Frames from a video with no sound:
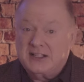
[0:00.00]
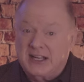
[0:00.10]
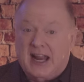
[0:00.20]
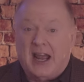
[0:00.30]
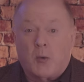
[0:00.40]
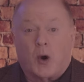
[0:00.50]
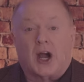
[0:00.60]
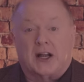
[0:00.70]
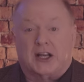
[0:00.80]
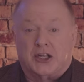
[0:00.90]
Today we're
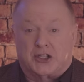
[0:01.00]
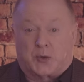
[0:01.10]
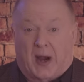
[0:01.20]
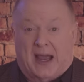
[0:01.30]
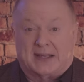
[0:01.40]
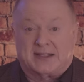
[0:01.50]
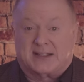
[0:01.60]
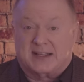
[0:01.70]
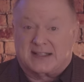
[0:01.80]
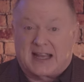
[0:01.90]
going to address
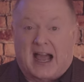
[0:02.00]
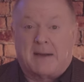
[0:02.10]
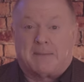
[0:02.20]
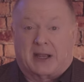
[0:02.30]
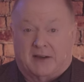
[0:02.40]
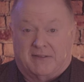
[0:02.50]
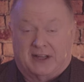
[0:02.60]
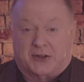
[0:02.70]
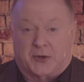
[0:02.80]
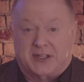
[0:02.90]
the topic of
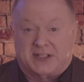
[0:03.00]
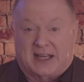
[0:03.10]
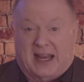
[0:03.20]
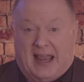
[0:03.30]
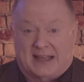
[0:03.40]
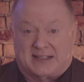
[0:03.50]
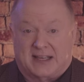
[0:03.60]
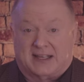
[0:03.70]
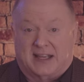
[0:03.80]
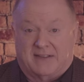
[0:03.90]
increasing
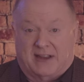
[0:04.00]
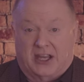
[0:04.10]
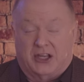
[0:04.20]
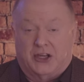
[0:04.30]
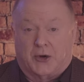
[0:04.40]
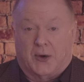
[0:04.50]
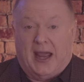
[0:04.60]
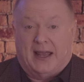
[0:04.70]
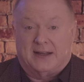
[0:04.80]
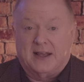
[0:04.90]
asset giving at year
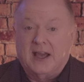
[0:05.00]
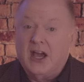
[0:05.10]
end.